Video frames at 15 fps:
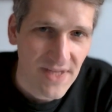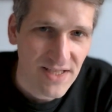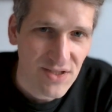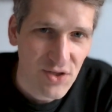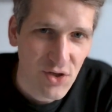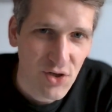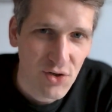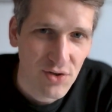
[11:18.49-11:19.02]

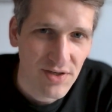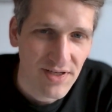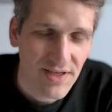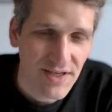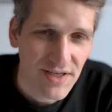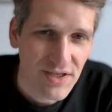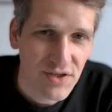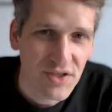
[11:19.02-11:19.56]
So
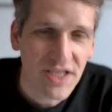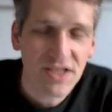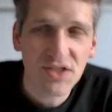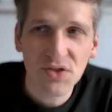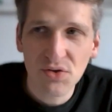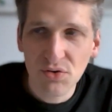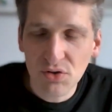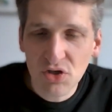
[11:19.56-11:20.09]
you need
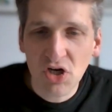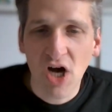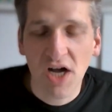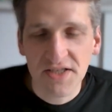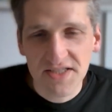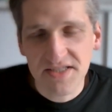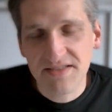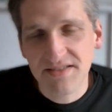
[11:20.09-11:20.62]
to
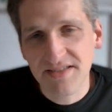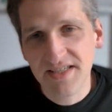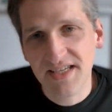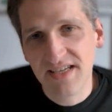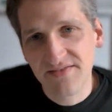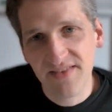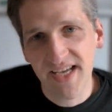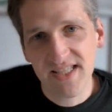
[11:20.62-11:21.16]
constantly
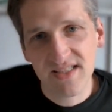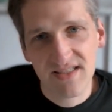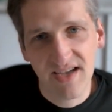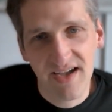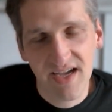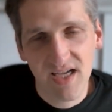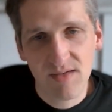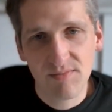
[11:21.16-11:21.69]
invest
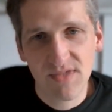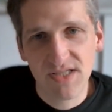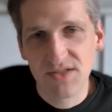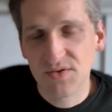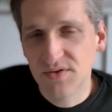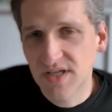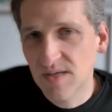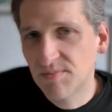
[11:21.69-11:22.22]
time
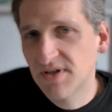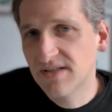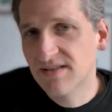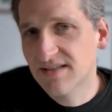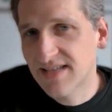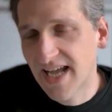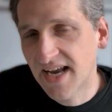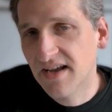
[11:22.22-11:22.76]
into keeping
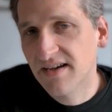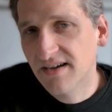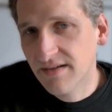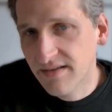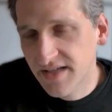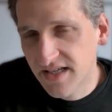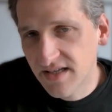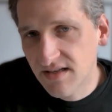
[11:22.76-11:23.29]
the data
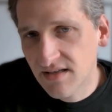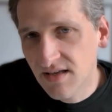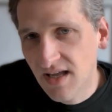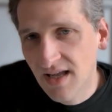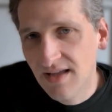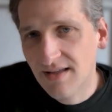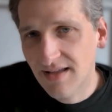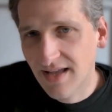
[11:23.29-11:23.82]
clean
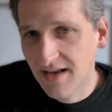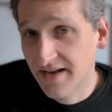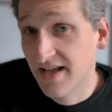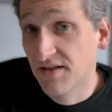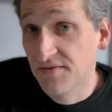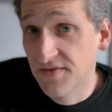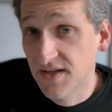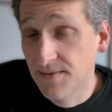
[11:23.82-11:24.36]
and
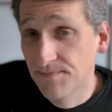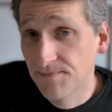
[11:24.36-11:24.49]
healthy.